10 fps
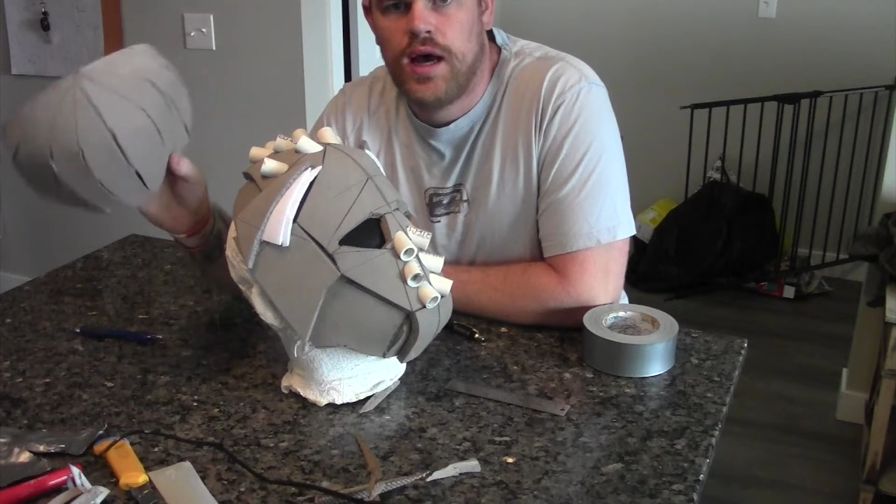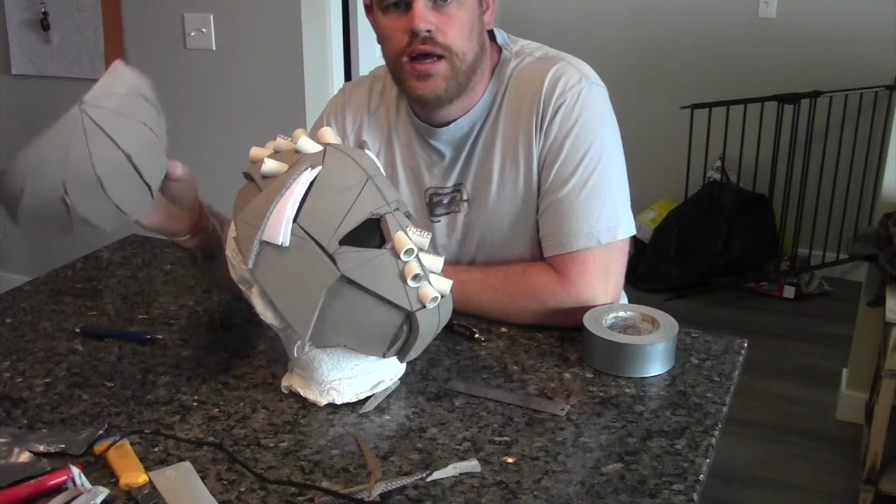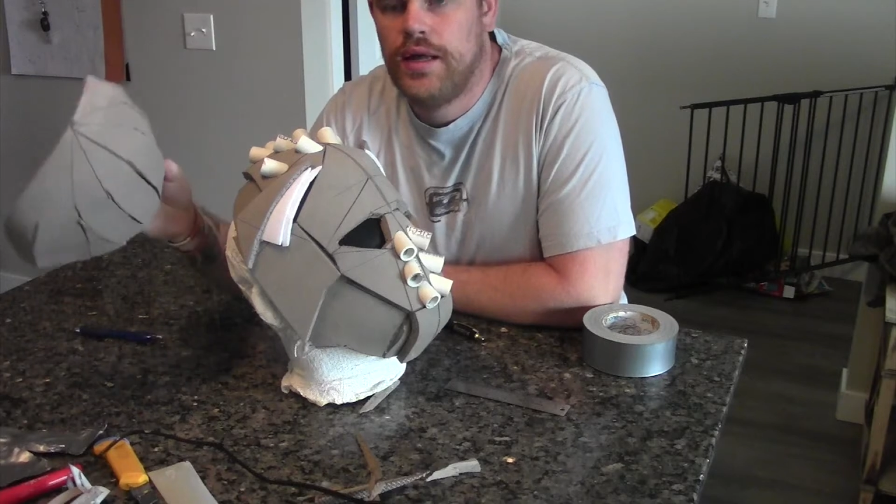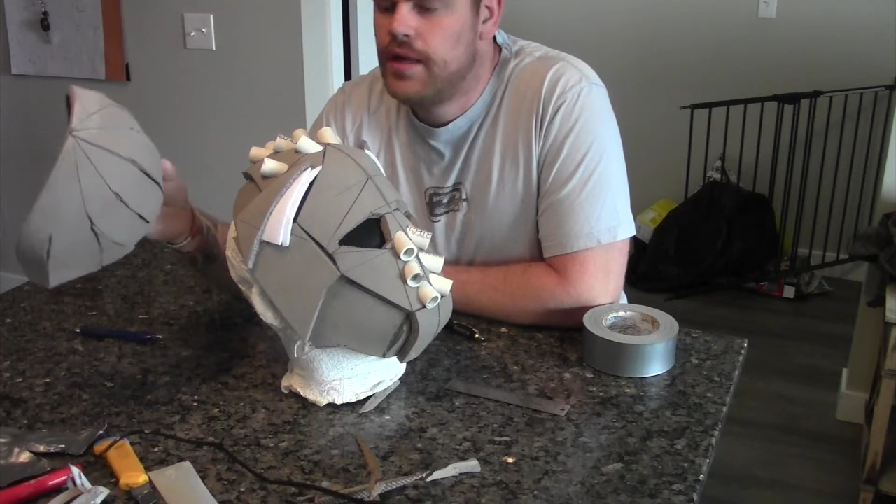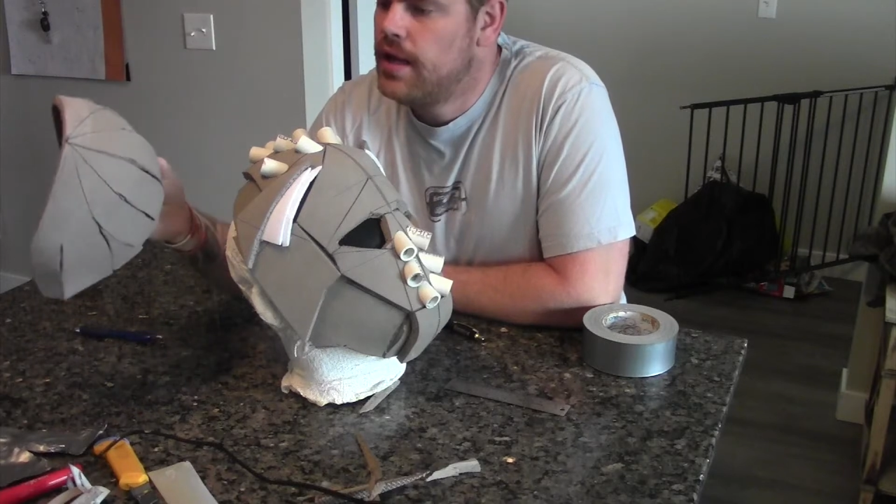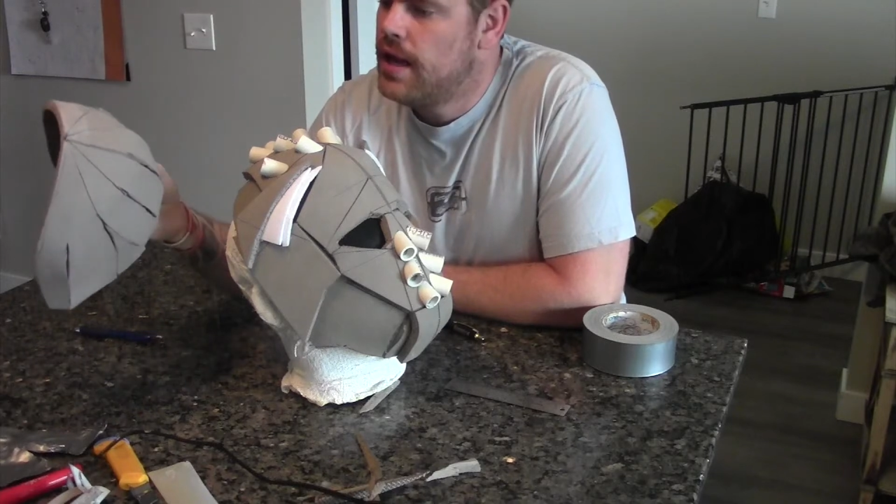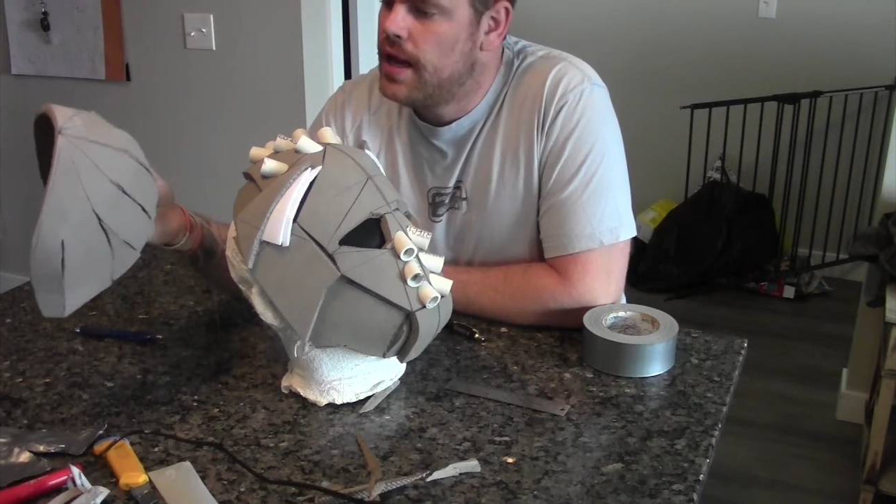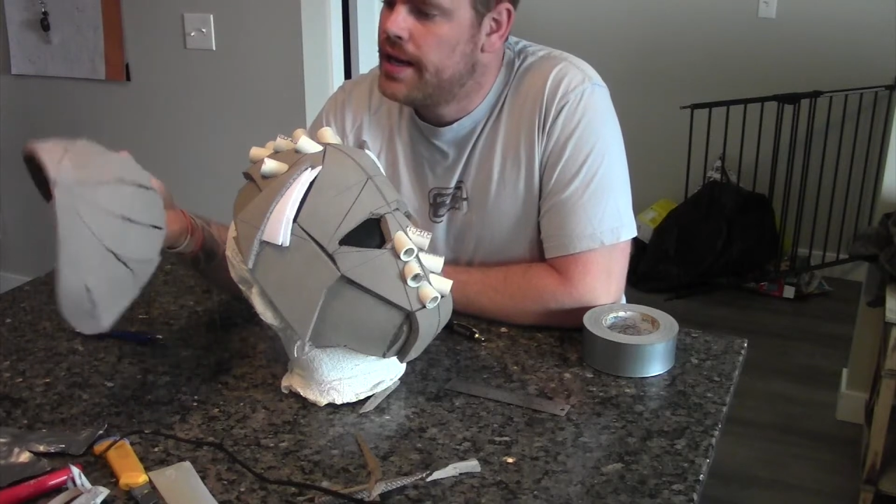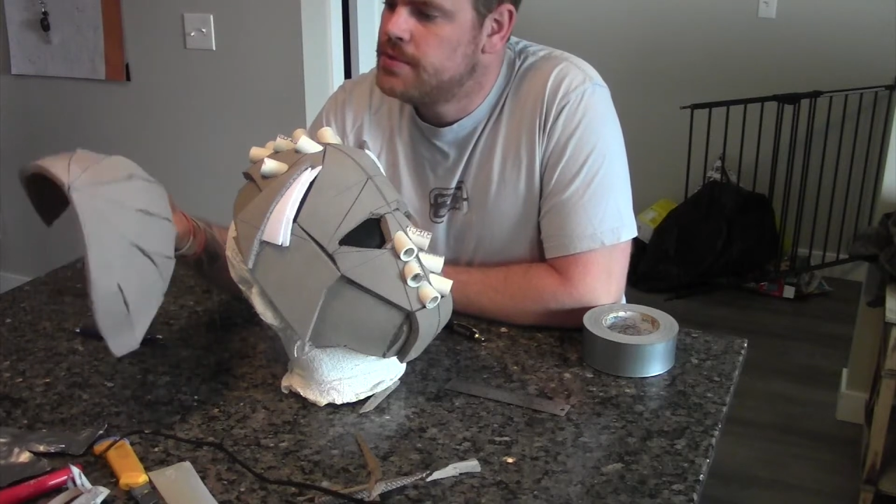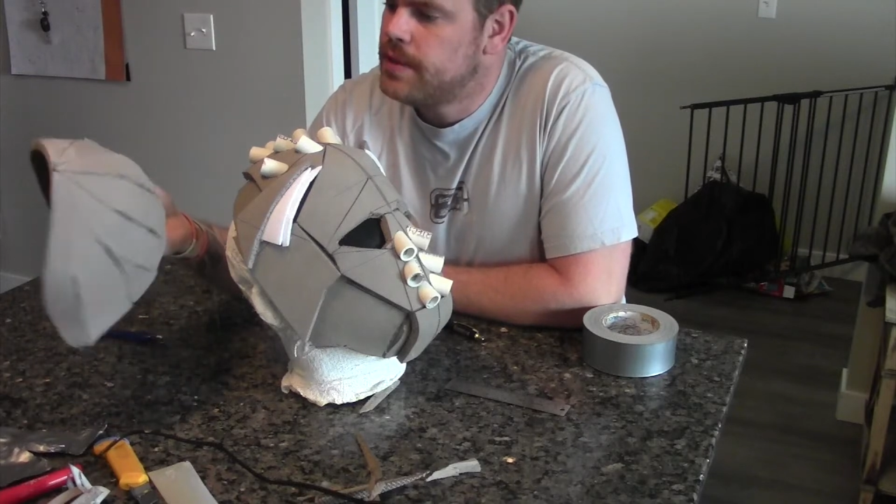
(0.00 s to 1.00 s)
cut
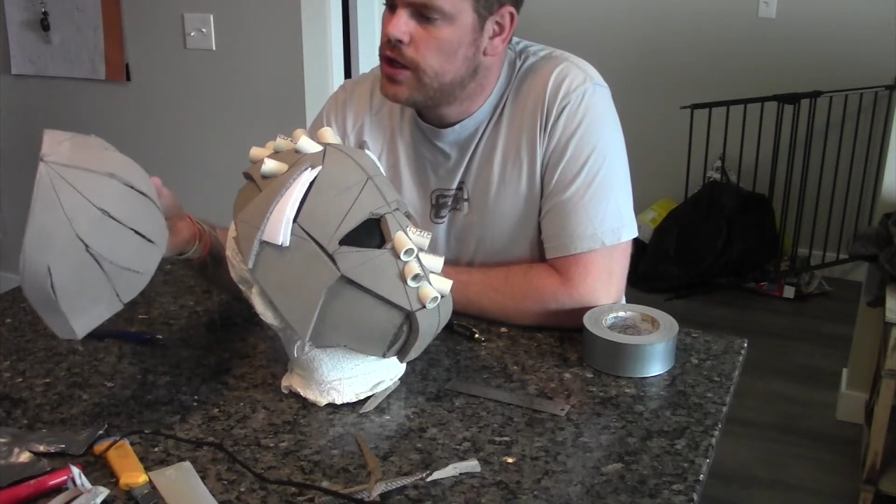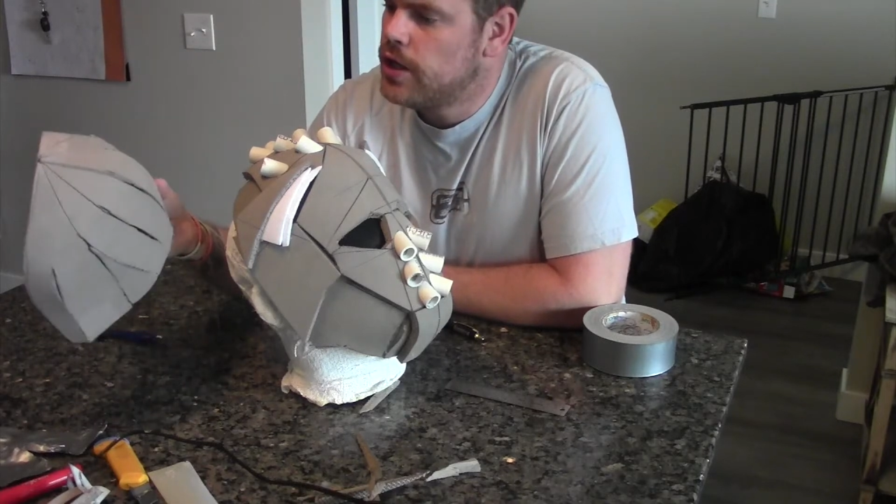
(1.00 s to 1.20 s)
and it's been